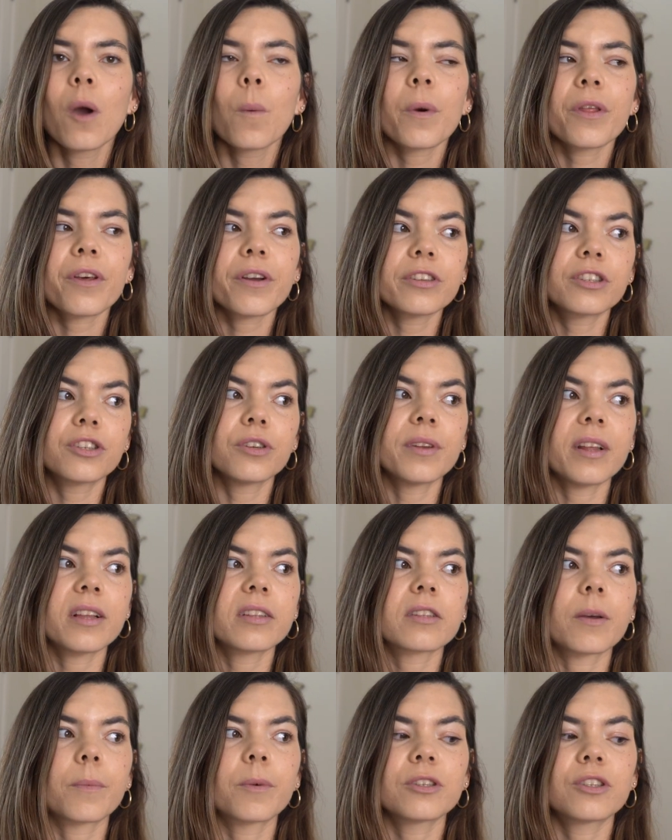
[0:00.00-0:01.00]
Whether it's you
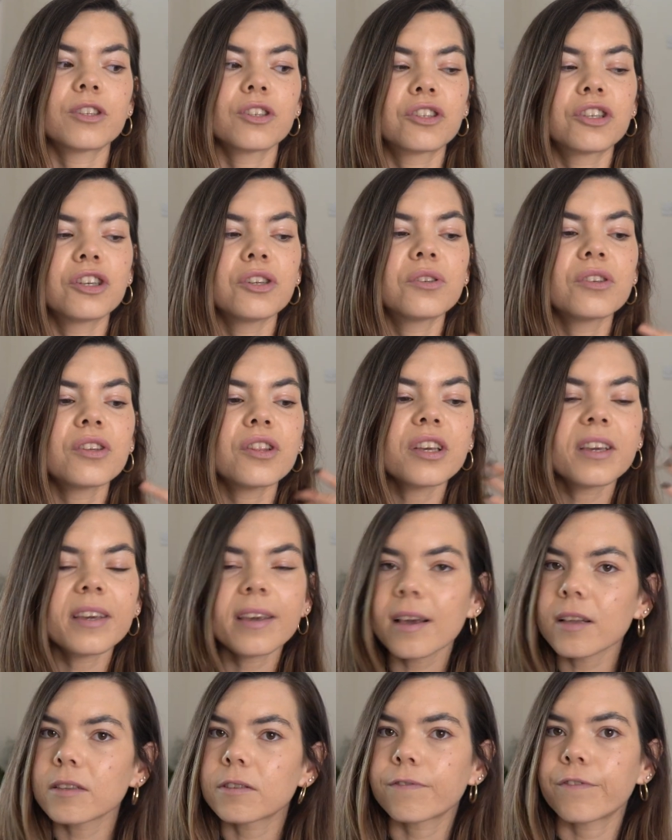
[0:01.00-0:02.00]
need someone to tutor the
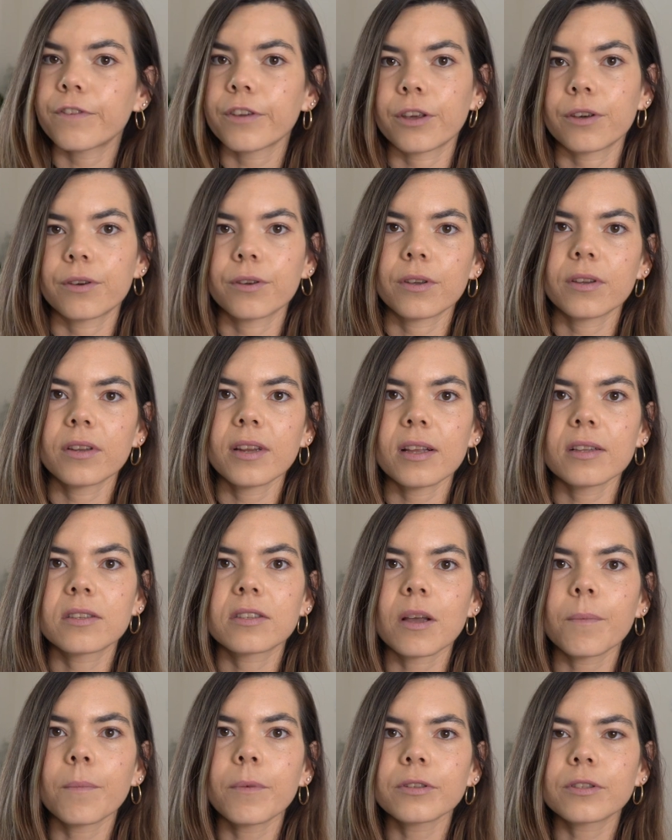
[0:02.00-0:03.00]
kids for you, you need
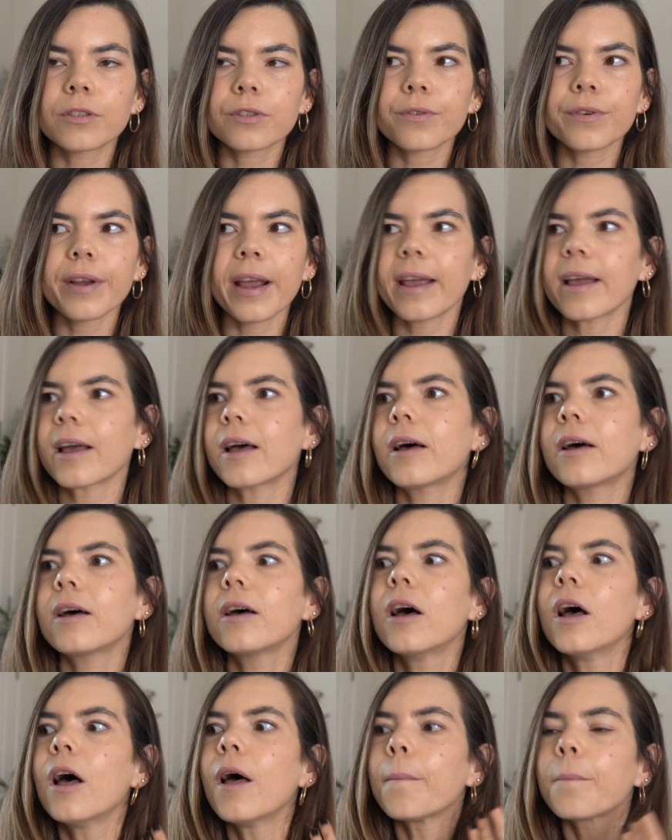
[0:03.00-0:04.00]
someone to create a
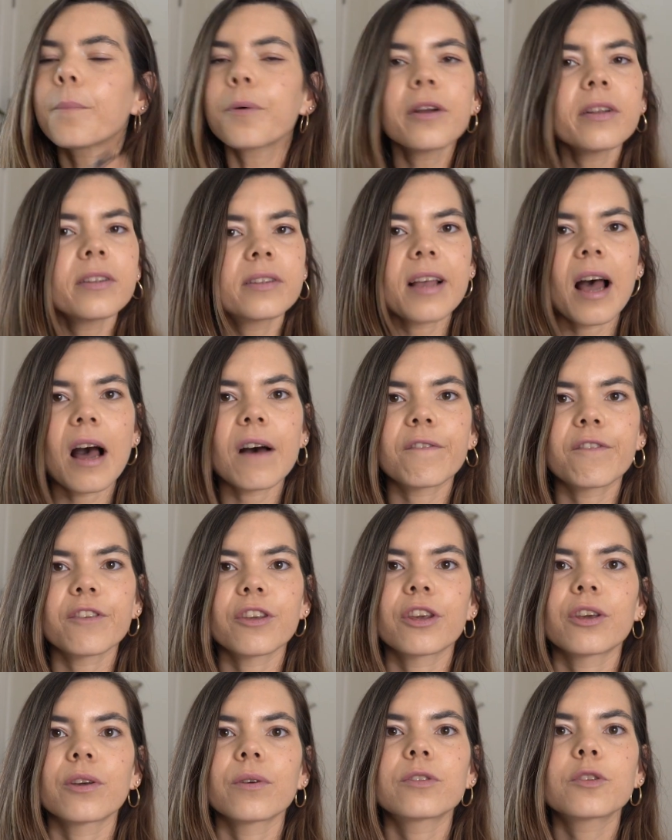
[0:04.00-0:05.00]
printout for
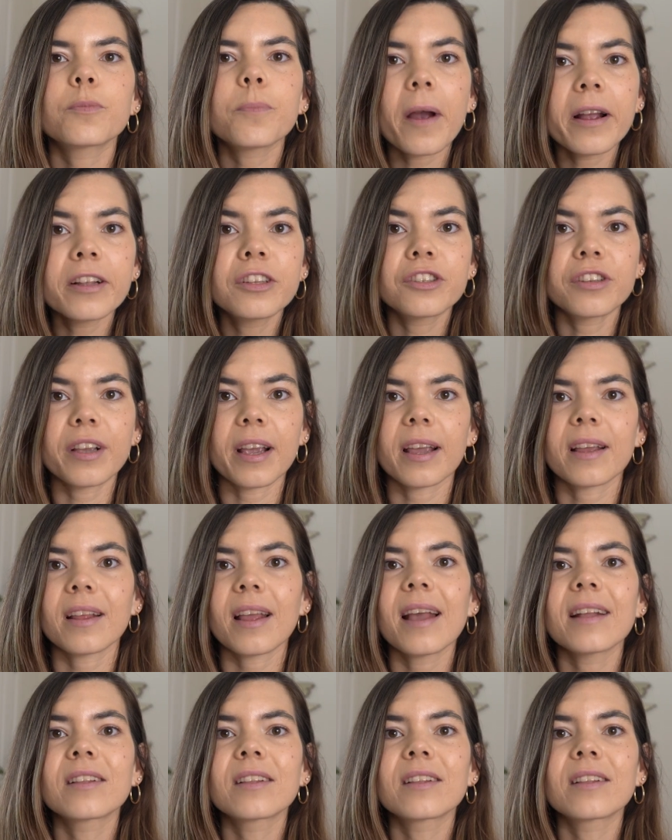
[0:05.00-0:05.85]
you, spreadsheet.